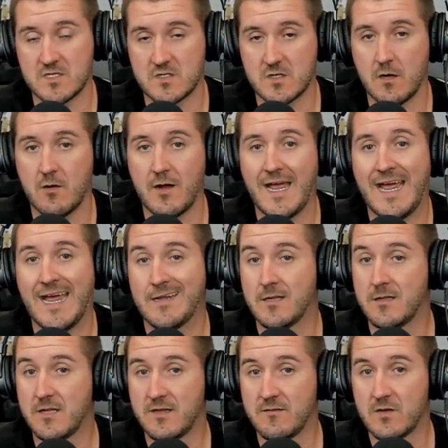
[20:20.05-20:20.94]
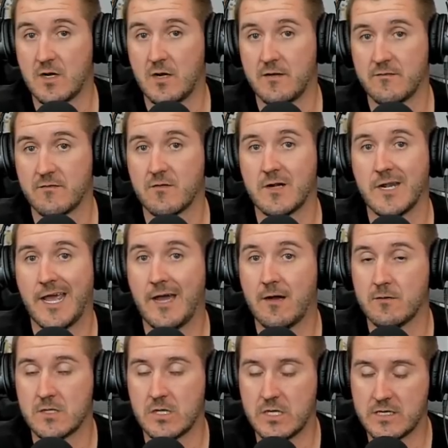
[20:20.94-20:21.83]
So I had to leave it on for
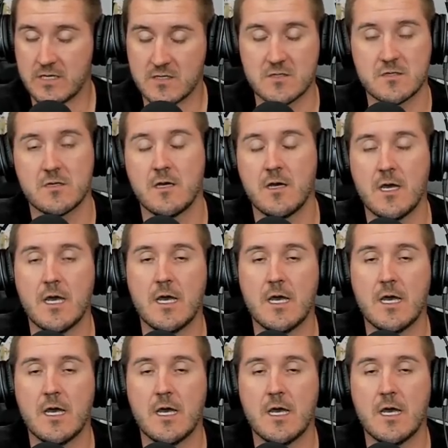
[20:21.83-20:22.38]
now at least.